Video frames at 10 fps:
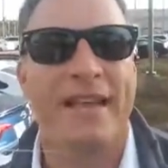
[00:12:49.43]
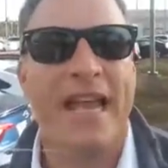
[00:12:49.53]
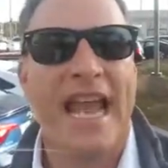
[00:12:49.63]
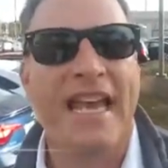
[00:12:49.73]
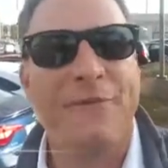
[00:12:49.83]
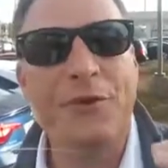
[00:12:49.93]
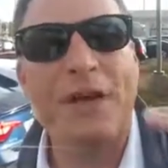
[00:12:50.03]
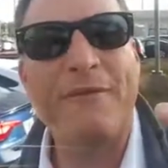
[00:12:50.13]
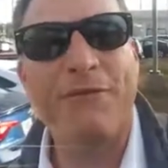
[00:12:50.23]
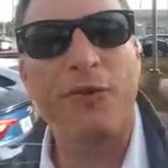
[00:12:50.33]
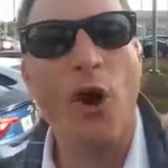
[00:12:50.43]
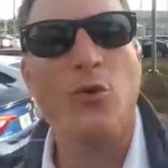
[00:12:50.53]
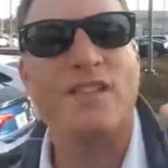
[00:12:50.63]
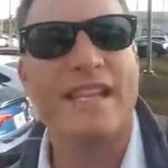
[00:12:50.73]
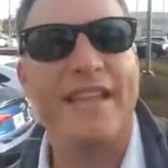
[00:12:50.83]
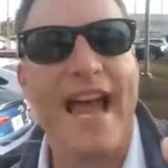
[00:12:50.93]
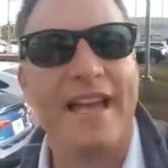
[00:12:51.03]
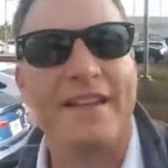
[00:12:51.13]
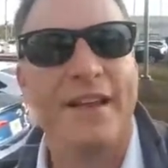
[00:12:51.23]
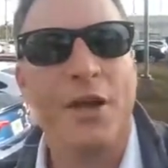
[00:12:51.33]
And if you get froze in that,
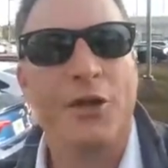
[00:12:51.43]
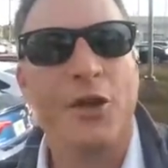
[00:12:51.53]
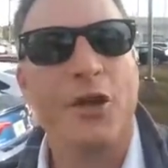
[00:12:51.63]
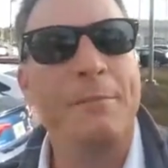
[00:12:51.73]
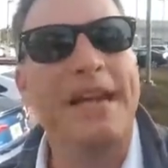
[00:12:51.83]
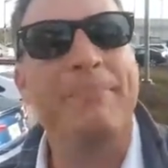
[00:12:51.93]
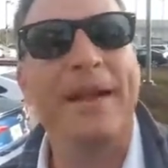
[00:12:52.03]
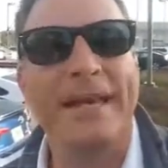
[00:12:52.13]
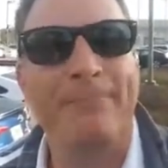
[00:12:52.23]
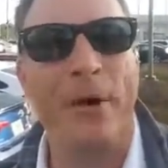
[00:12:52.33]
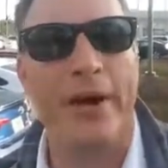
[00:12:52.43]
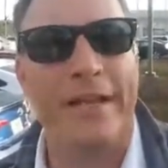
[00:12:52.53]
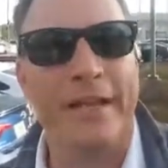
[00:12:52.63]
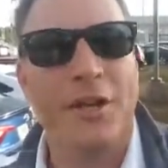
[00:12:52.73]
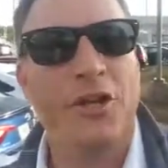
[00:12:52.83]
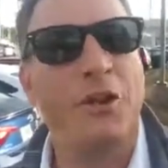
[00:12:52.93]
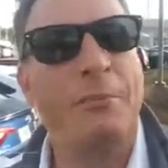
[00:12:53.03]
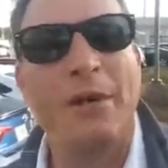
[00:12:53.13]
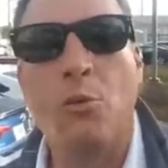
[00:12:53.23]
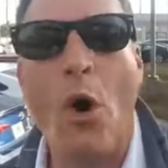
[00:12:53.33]
you're going to be a pity party. You're going to
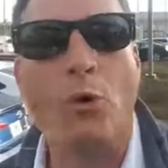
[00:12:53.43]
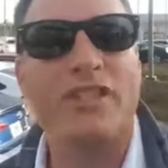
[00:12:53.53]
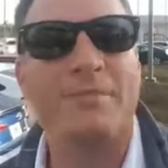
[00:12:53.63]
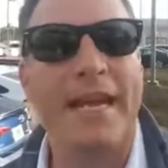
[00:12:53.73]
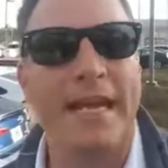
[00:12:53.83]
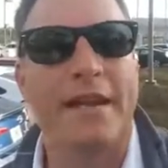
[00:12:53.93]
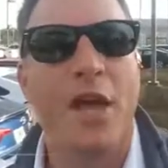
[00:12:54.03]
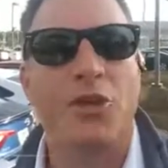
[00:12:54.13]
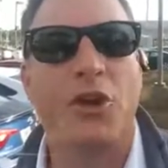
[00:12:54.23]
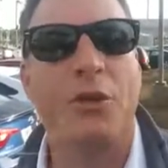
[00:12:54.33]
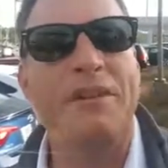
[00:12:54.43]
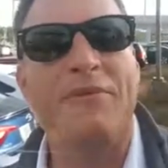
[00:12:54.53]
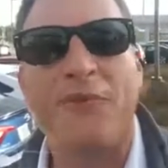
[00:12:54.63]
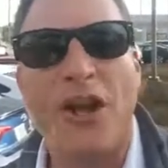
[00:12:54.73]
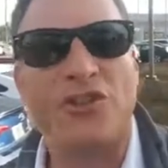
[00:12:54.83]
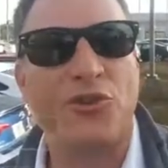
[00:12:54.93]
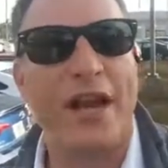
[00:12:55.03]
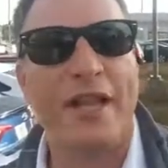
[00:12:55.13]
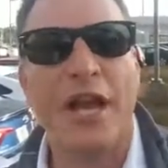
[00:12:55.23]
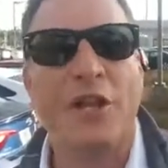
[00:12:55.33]
be a woe is me. You're going to be
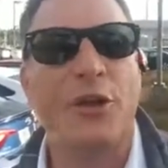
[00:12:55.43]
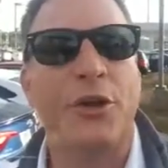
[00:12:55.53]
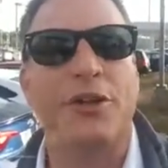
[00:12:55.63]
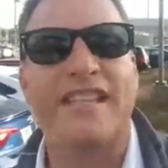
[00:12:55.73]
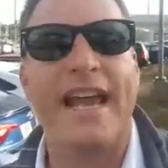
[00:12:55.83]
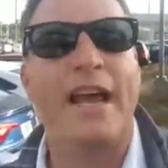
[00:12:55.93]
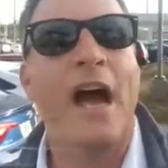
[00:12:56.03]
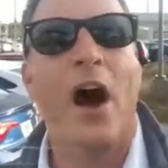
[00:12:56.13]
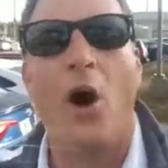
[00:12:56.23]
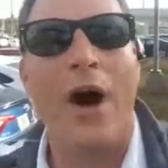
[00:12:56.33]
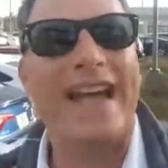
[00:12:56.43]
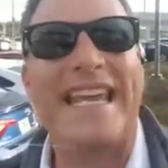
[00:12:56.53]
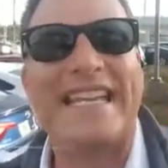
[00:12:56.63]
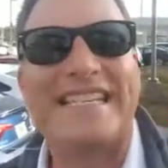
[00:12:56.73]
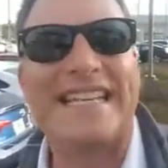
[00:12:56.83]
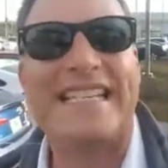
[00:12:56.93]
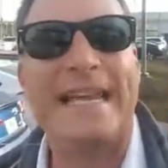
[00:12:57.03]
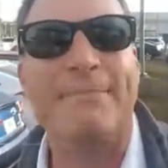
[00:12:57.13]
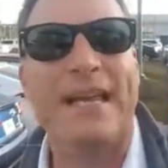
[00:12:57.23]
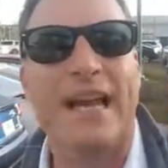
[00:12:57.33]
frustrated. You're going to say, oh, I can't
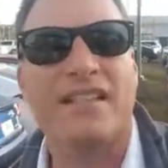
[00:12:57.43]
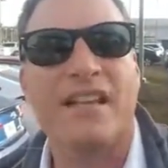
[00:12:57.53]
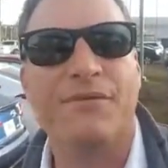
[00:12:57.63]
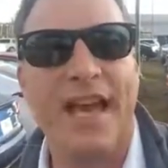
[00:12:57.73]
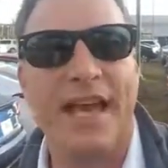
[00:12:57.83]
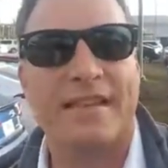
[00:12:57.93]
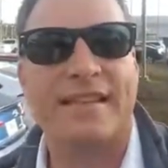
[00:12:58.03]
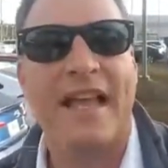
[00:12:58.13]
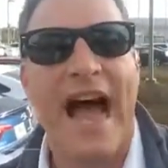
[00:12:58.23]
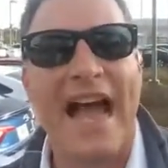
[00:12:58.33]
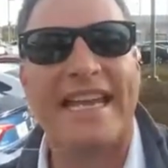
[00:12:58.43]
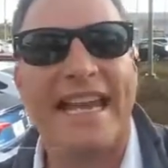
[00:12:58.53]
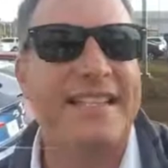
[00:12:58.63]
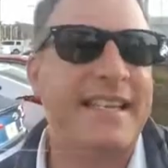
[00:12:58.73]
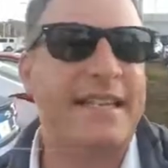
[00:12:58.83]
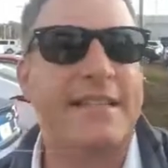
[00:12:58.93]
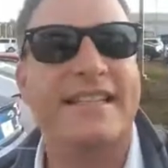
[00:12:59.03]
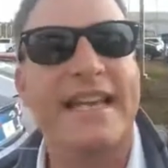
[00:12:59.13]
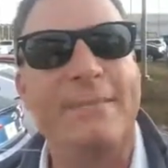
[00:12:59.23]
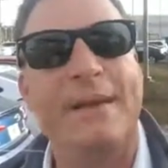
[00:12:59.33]
succeed because of this. I can't
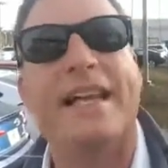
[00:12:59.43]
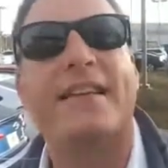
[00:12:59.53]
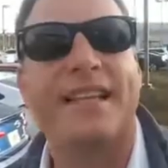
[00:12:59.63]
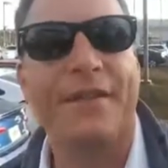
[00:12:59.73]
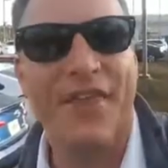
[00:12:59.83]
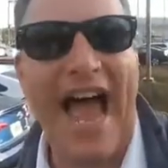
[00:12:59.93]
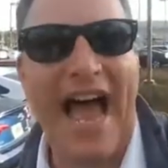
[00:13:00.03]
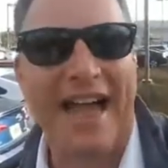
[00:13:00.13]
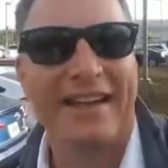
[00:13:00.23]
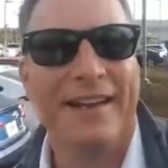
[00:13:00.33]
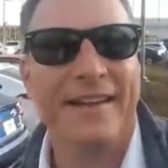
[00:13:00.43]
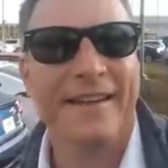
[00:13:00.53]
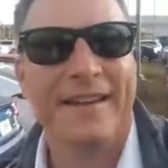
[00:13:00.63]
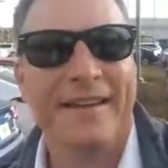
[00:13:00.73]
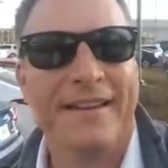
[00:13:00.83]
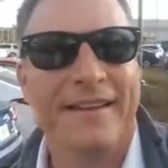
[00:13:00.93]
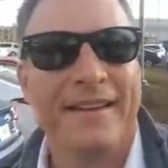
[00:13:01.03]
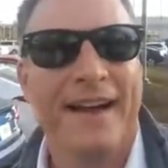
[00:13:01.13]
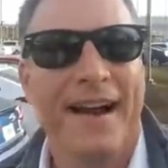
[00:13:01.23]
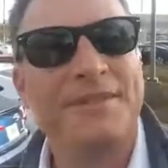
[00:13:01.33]
succeed because of that.
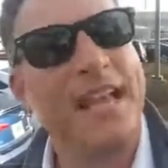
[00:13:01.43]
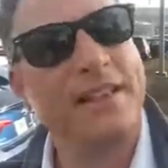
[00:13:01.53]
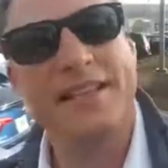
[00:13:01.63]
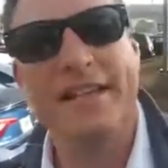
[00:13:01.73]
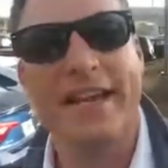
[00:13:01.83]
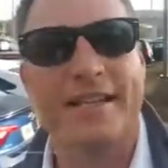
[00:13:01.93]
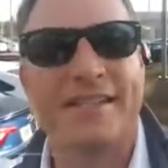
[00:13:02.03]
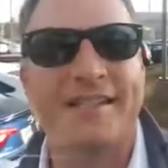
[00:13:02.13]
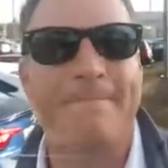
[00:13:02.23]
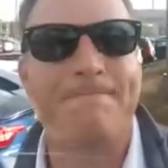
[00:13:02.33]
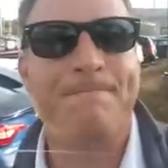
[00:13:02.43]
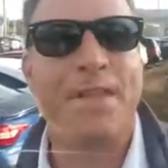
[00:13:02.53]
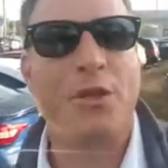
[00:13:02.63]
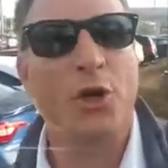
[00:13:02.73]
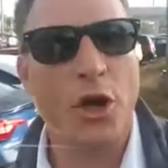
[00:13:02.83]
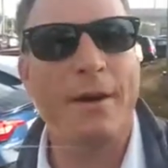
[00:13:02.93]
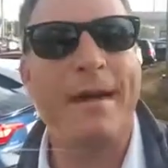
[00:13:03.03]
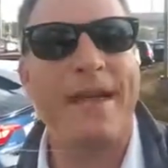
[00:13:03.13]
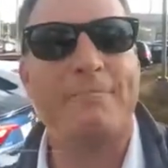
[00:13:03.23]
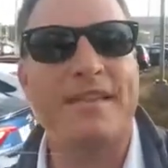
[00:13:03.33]
I'm telling you this. You're going to
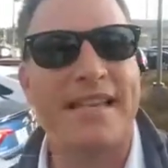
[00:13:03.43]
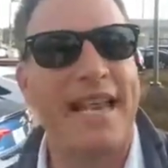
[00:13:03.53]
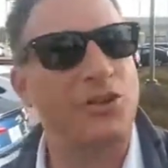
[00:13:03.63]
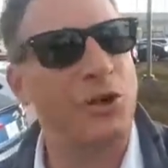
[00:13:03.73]
make mistakes. You're